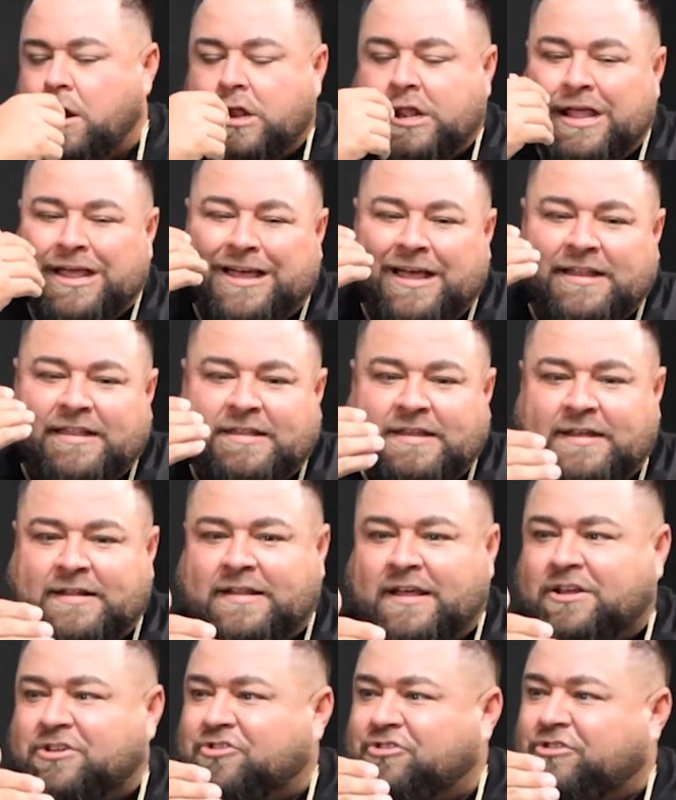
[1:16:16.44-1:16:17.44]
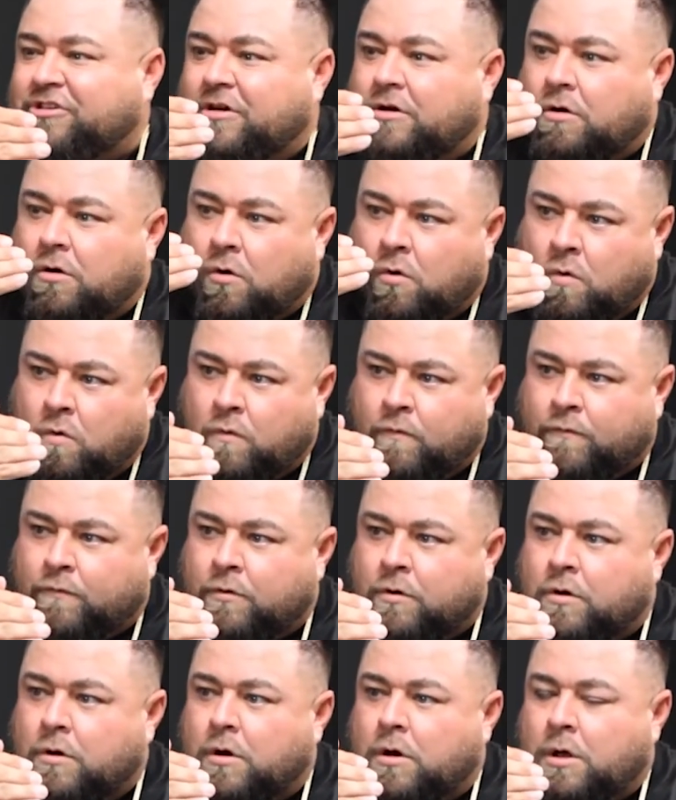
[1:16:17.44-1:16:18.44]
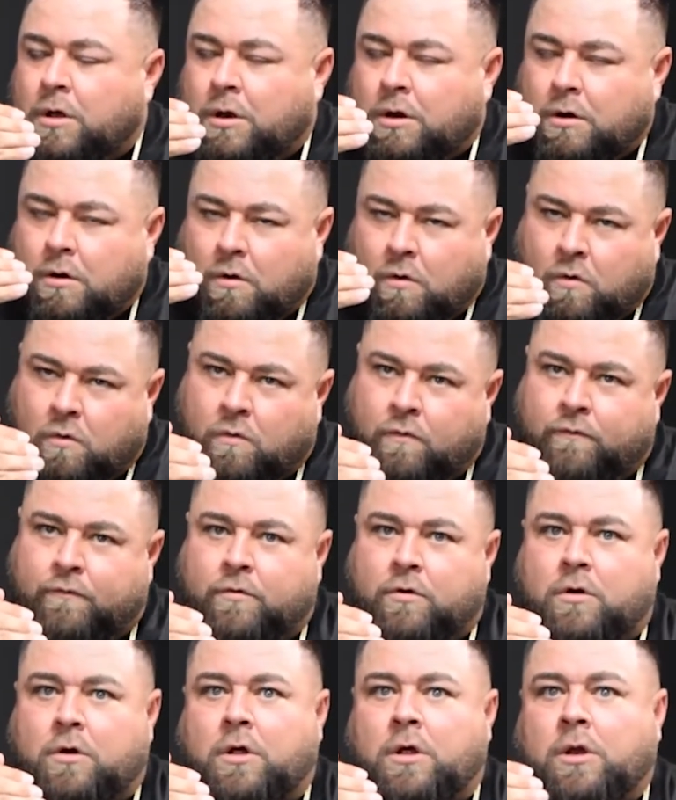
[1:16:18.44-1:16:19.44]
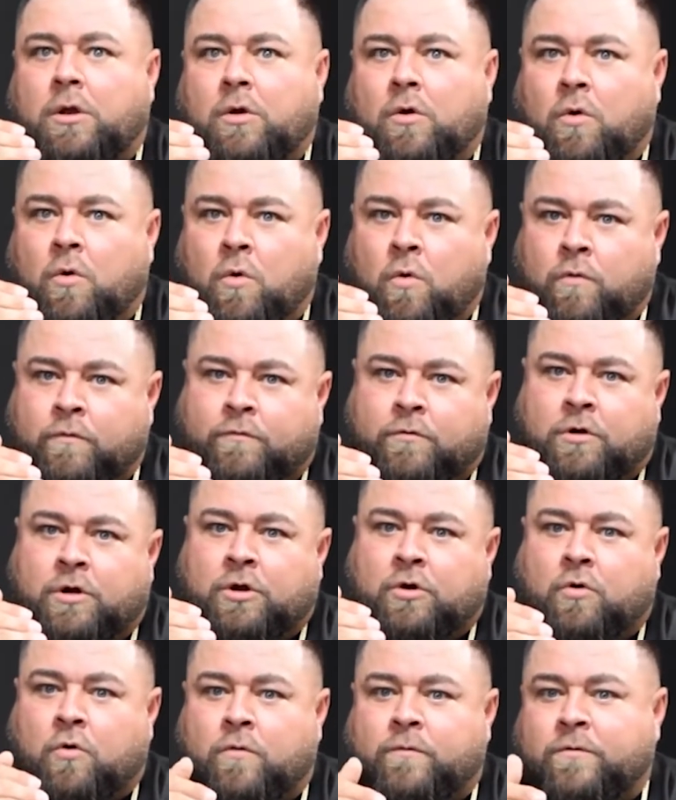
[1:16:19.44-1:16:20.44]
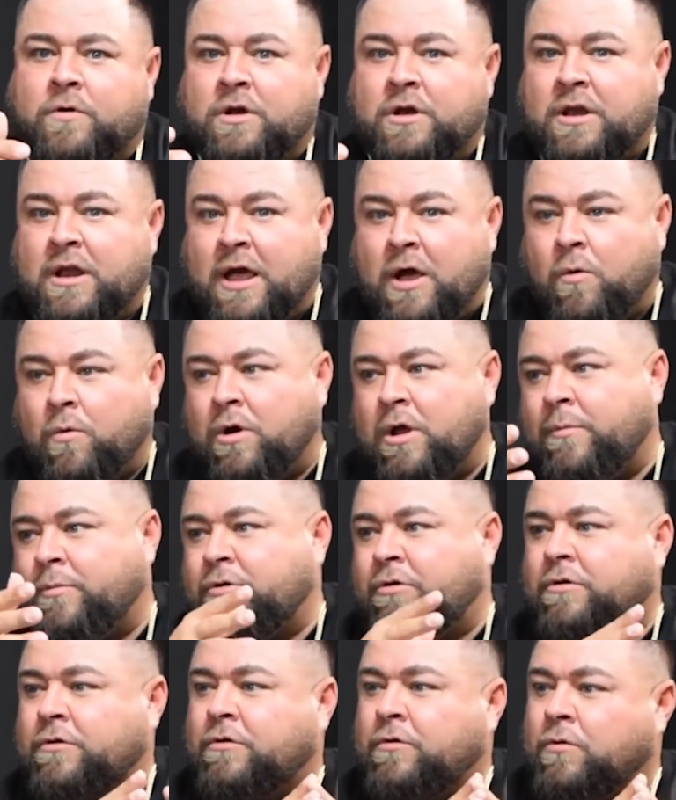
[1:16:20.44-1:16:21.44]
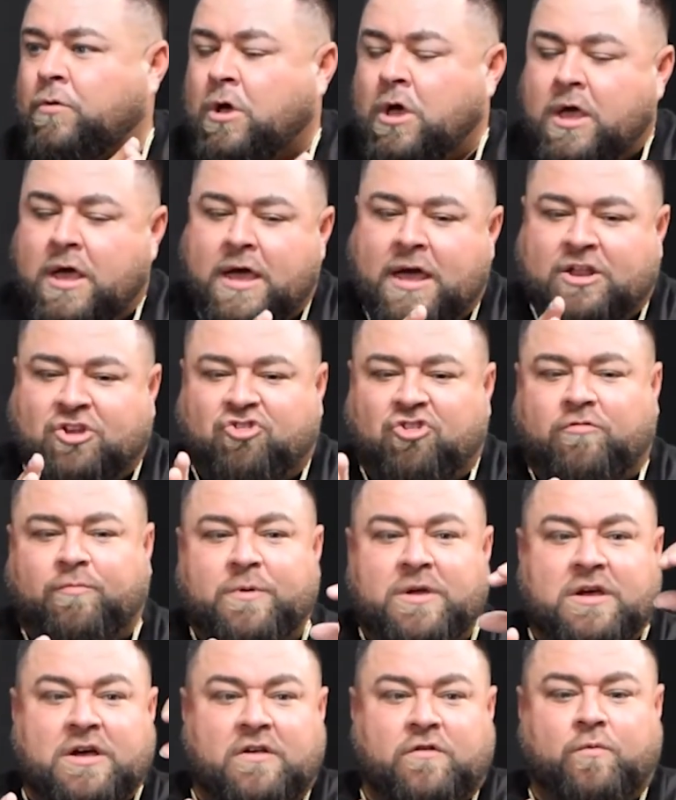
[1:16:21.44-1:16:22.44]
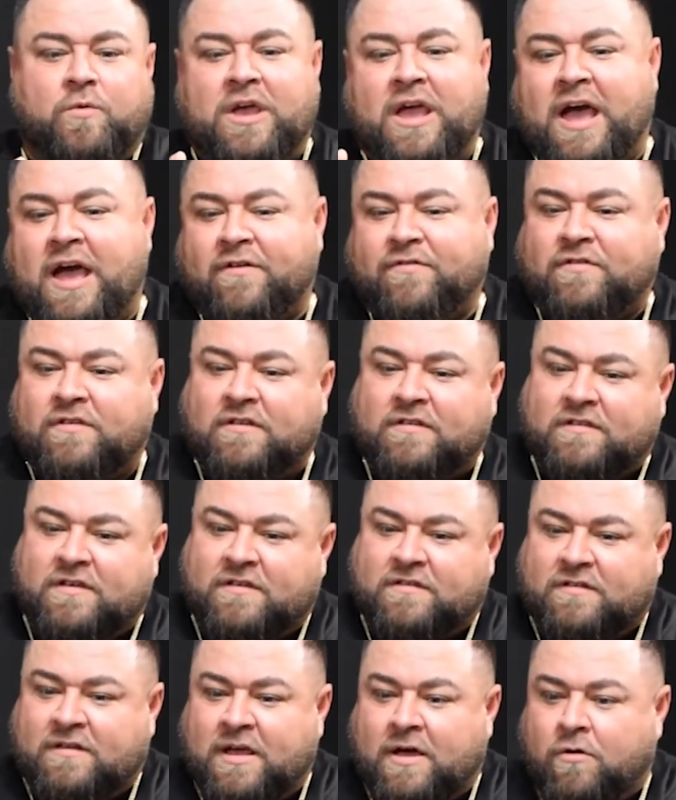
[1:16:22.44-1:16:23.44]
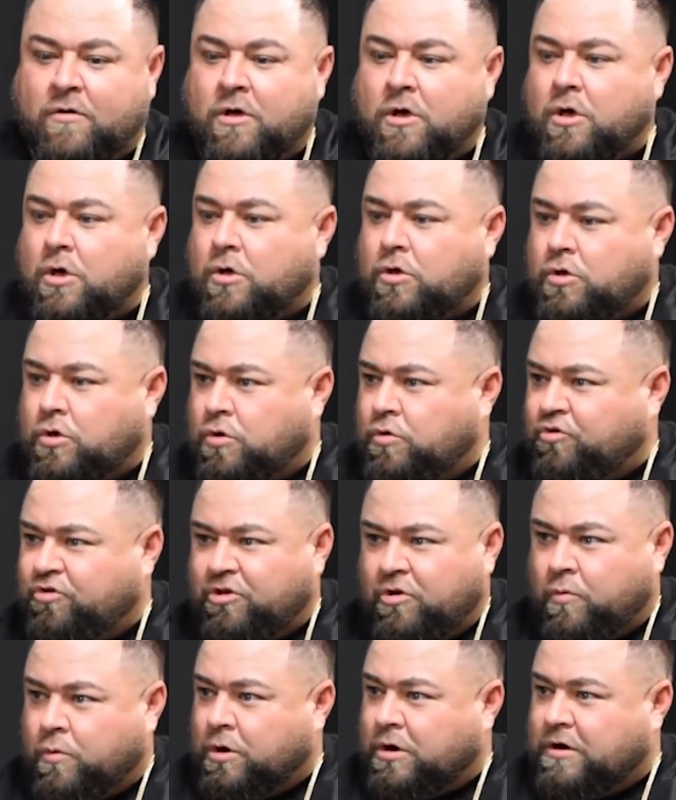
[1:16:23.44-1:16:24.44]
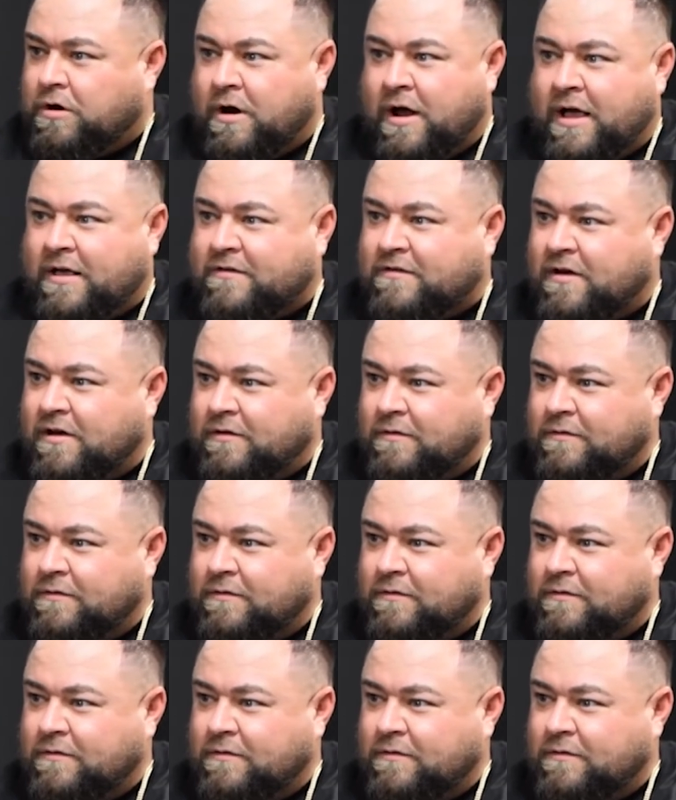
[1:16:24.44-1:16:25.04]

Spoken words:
Like I did that shit over and over and over and over. And now we're able to do. And just because we have success now, you still work your ass off.